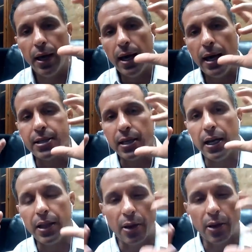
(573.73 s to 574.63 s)
He said,
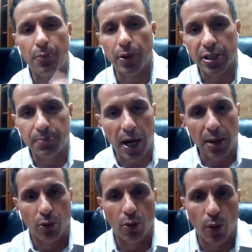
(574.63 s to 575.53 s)
anything we put in this pot
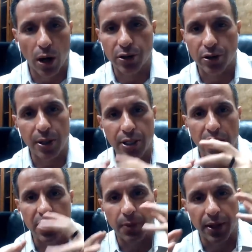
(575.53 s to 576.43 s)
of boiling water is going to be
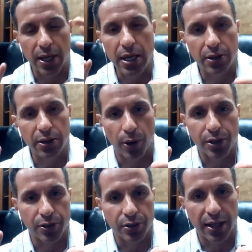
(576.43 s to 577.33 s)
changed by the heat and the
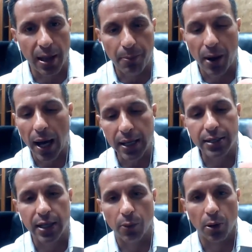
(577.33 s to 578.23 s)
pressure inside that pot. He
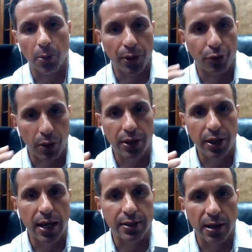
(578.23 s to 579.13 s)
said, I want to put 3
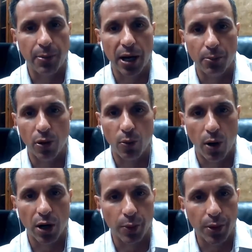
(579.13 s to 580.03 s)
things in that pot of boiling
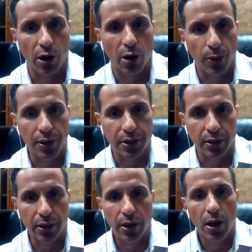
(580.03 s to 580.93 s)
water we call
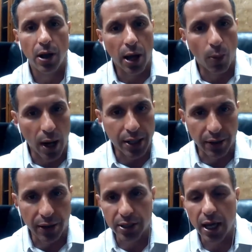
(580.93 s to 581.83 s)
prison and watch how
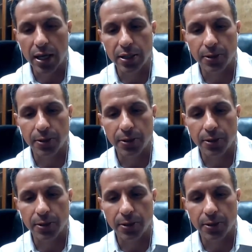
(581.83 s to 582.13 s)
they change.